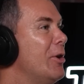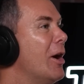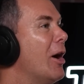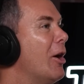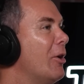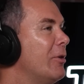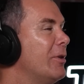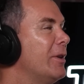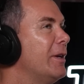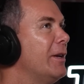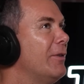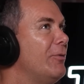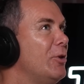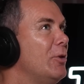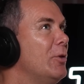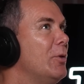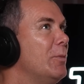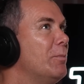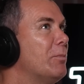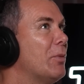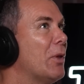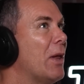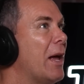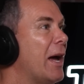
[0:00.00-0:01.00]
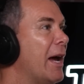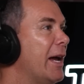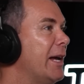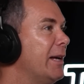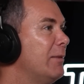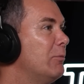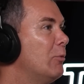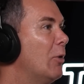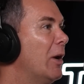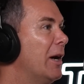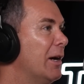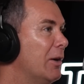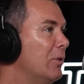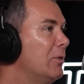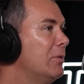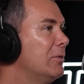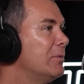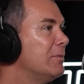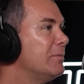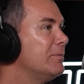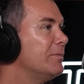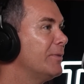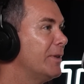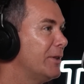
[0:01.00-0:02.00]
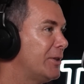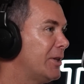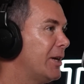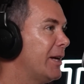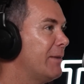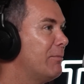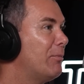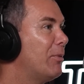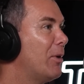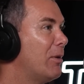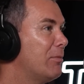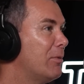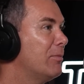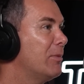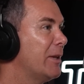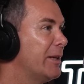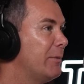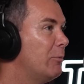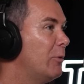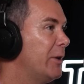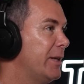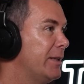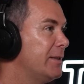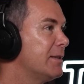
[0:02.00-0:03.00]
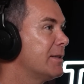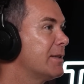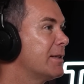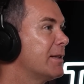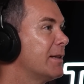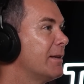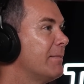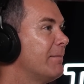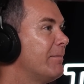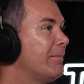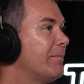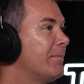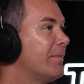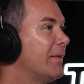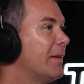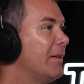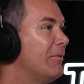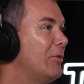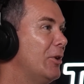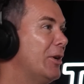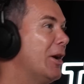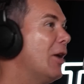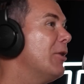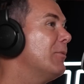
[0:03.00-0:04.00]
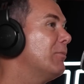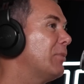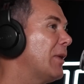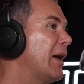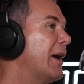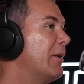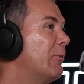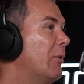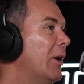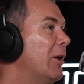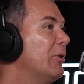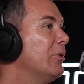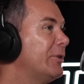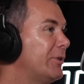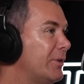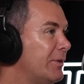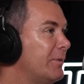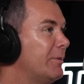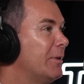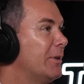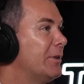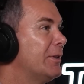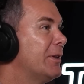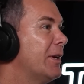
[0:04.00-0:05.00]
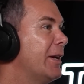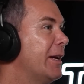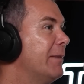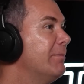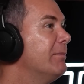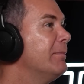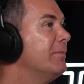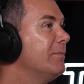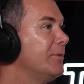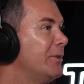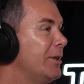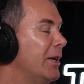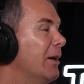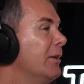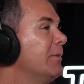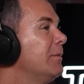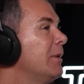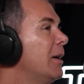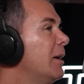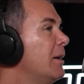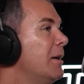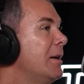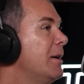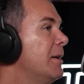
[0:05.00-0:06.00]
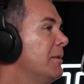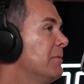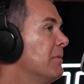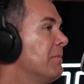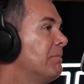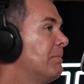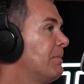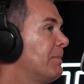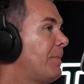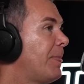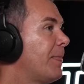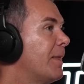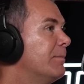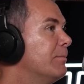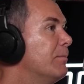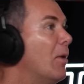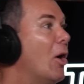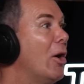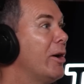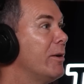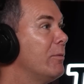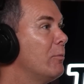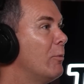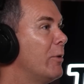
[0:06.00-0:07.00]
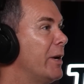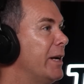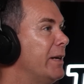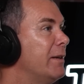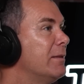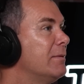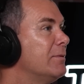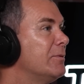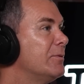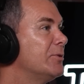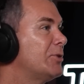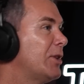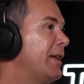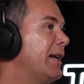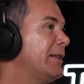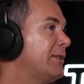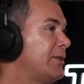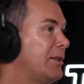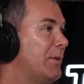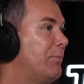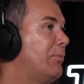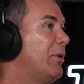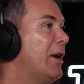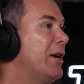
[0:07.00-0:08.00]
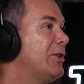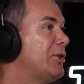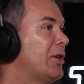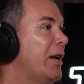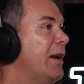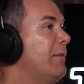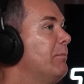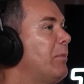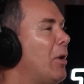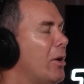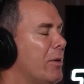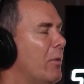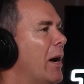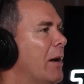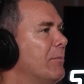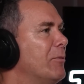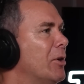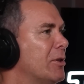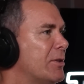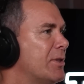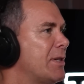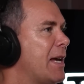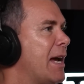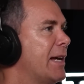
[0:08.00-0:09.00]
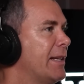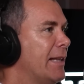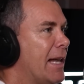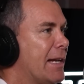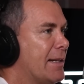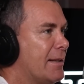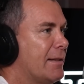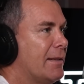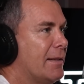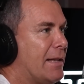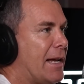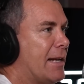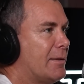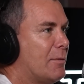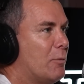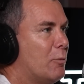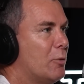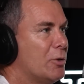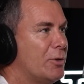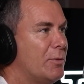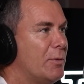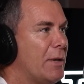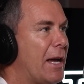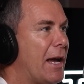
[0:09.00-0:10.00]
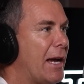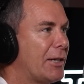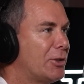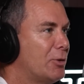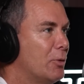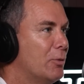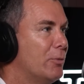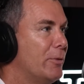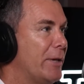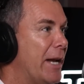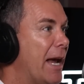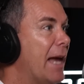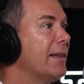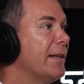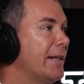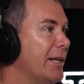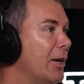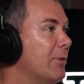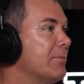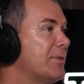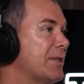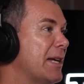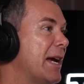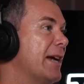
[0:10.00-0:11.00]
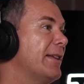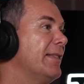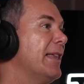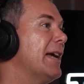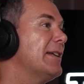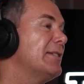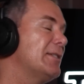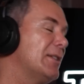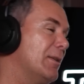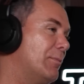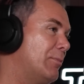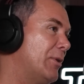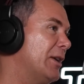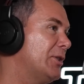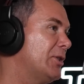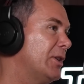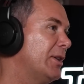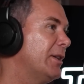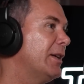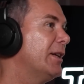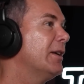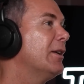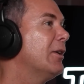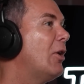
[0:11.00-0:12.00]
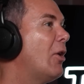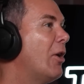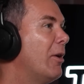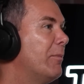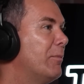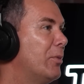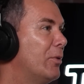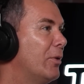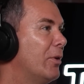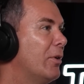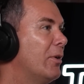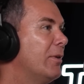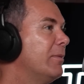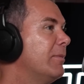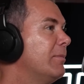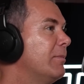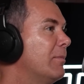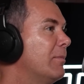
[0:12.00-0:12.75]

know that if you play well, the team probably wins. If you don't play well, the team, mightn't win. So that's the pressure. And by the way, I'm not saying that was actual reality. I'm saying that's the pressure that I put on